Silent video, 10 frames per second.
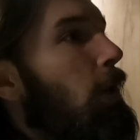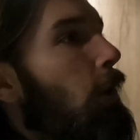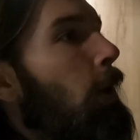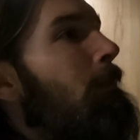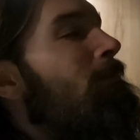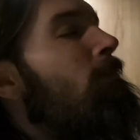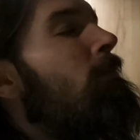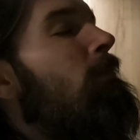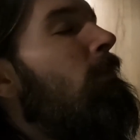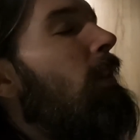better
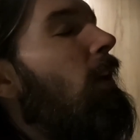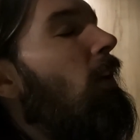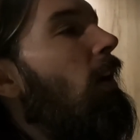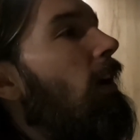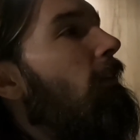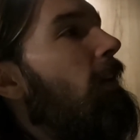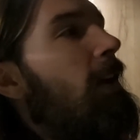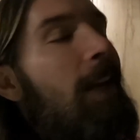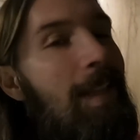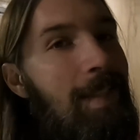than
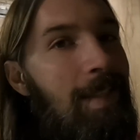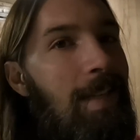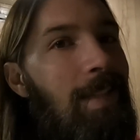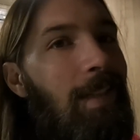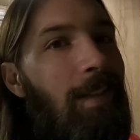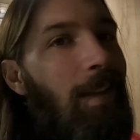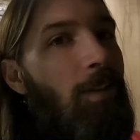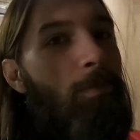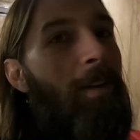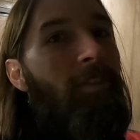coffee and seasoning.
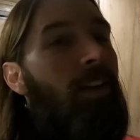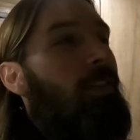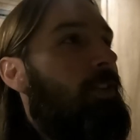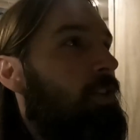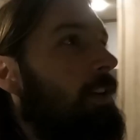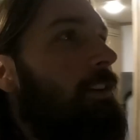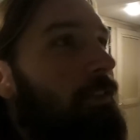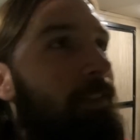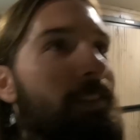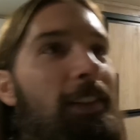That's my favorite shelf.